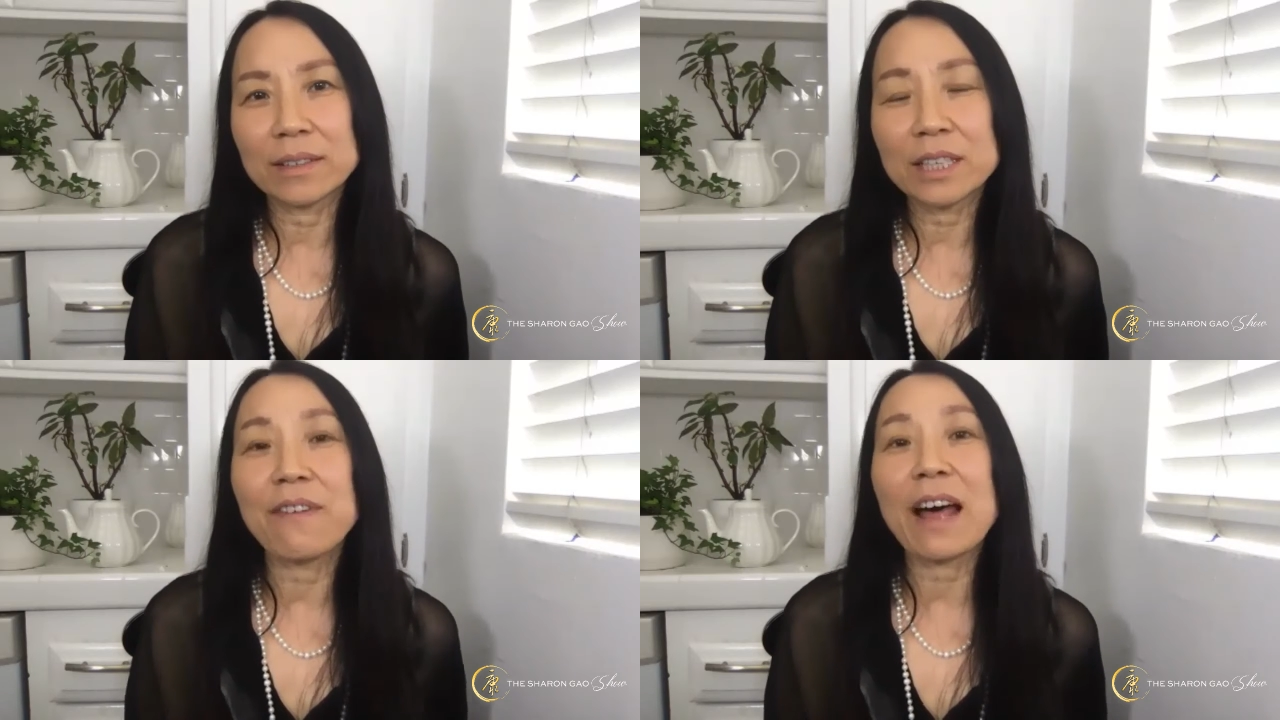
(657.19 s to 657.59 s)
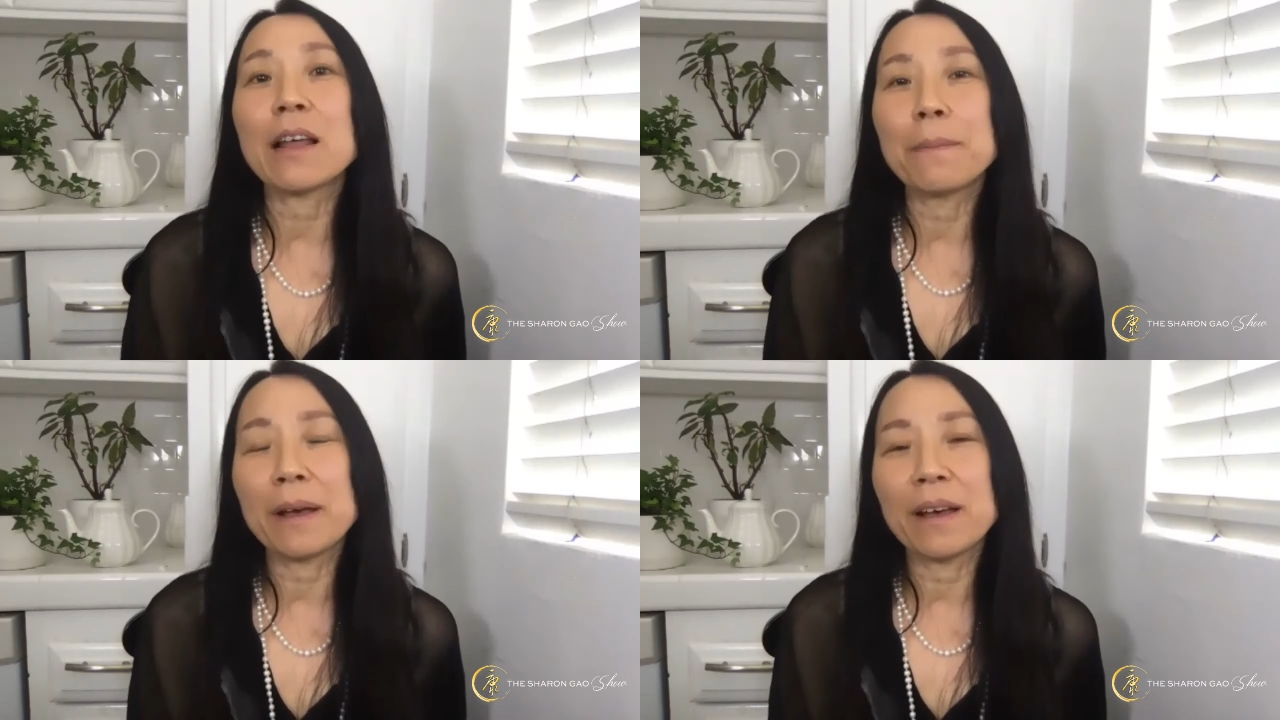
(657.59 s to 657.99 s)

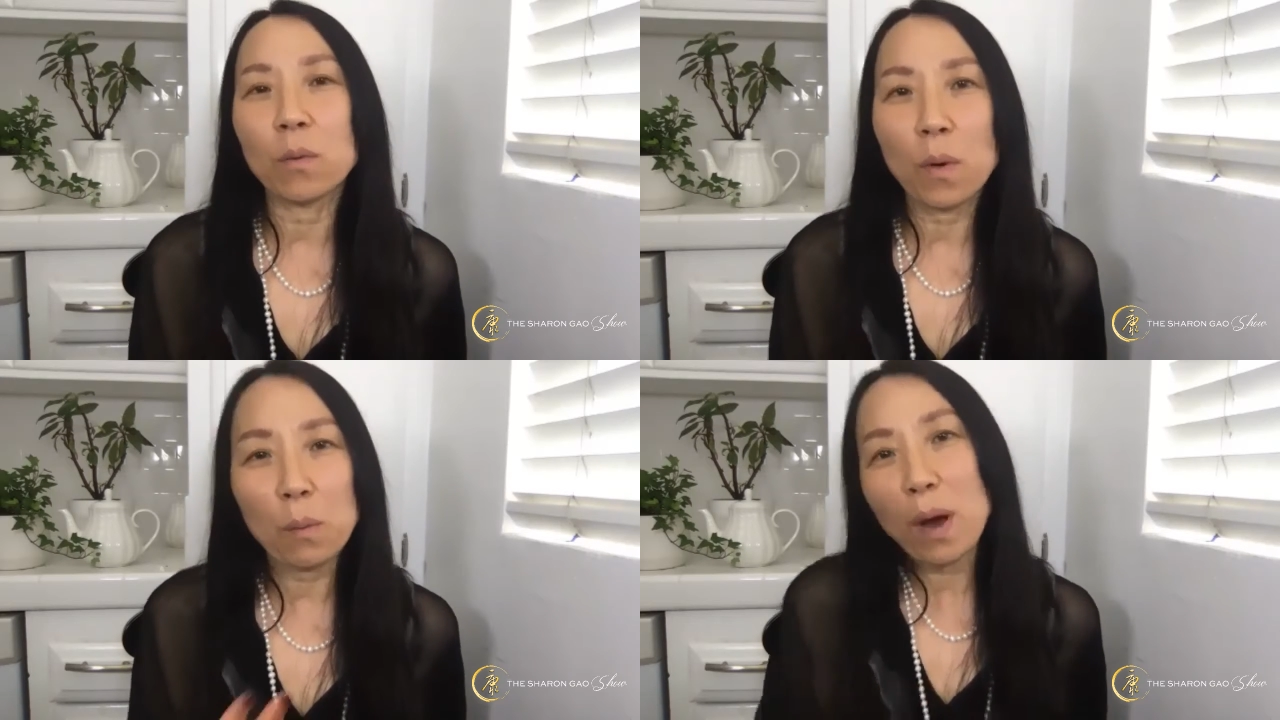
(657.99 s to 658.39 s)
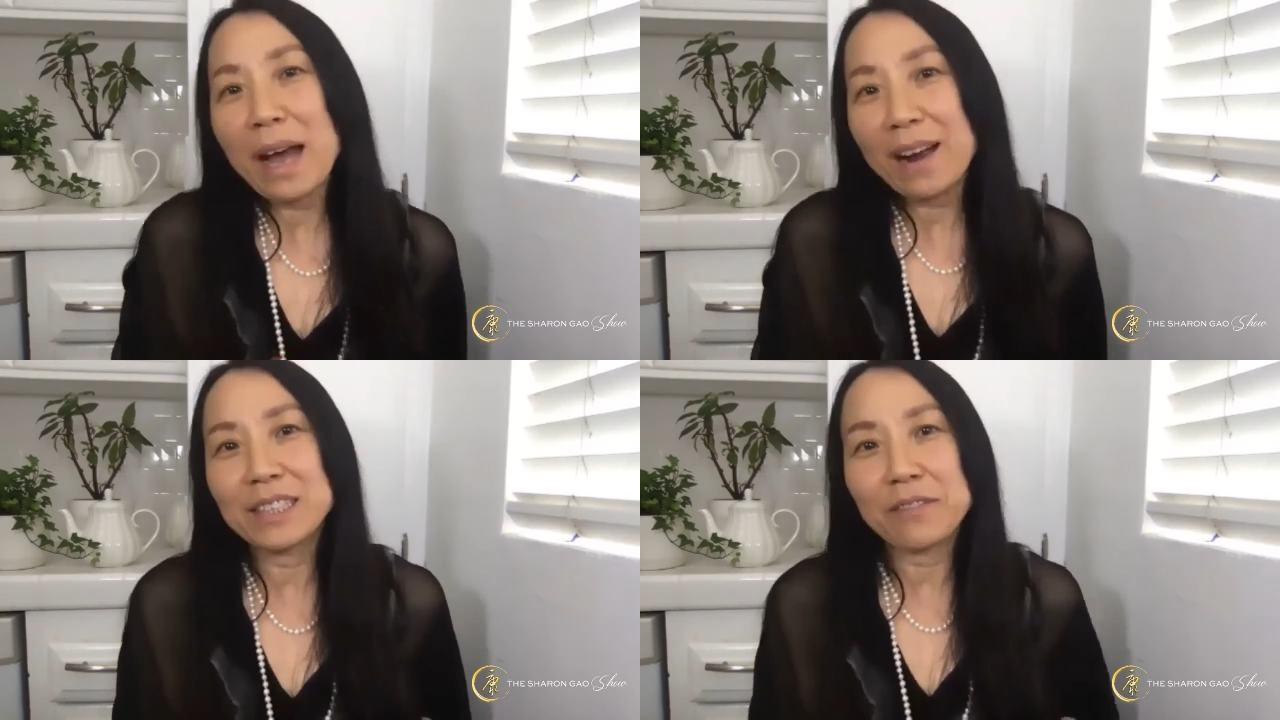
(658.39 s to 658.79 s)

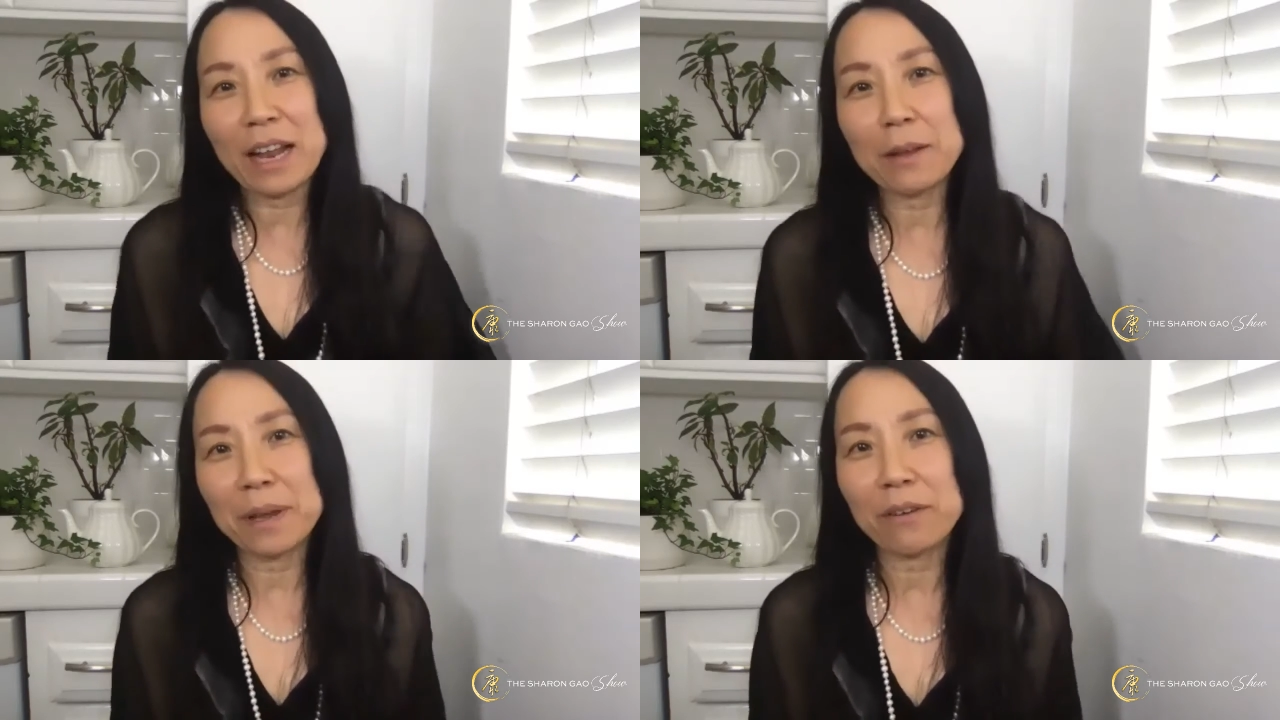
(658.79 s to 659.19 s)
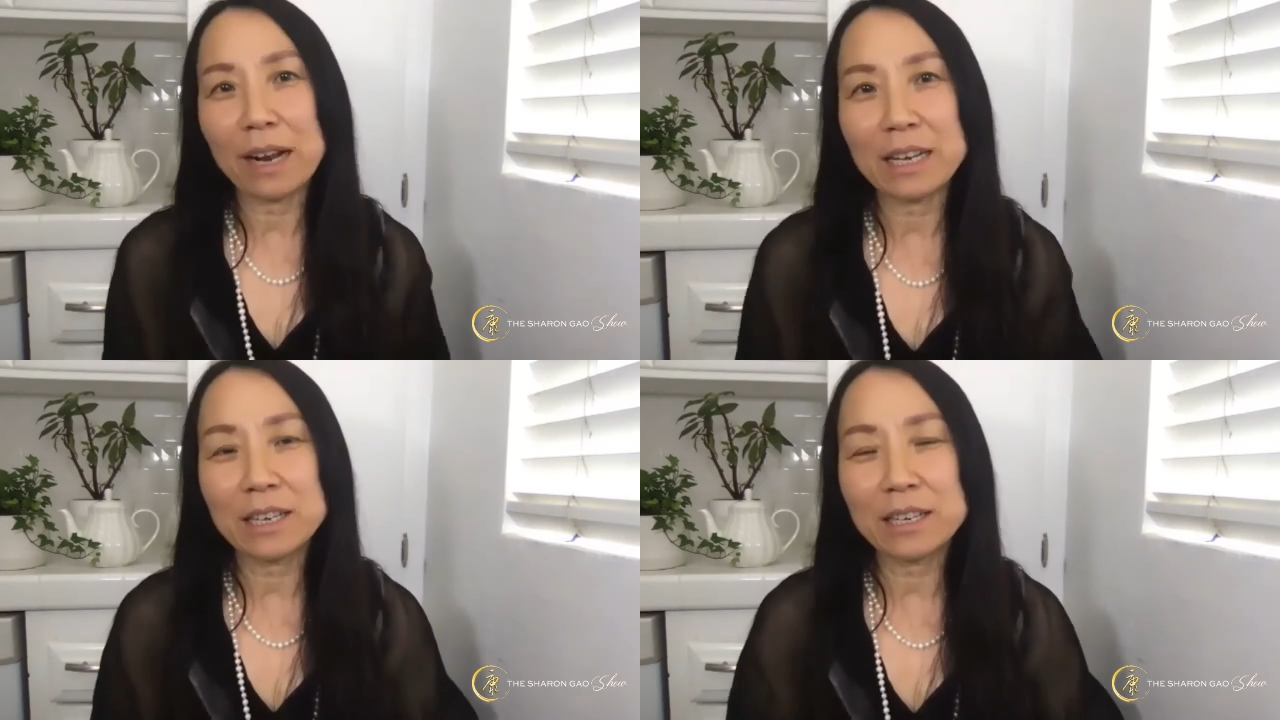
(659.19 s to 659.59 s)
developing a
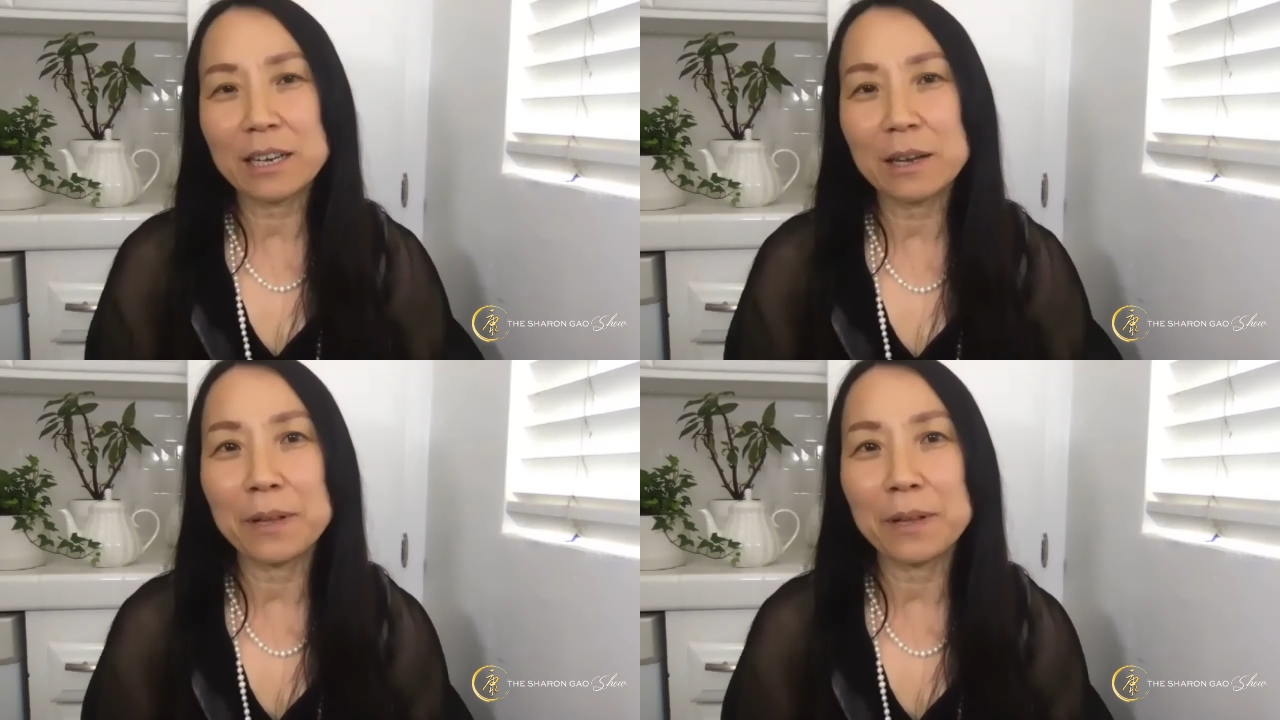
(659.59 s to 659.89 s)
relationship,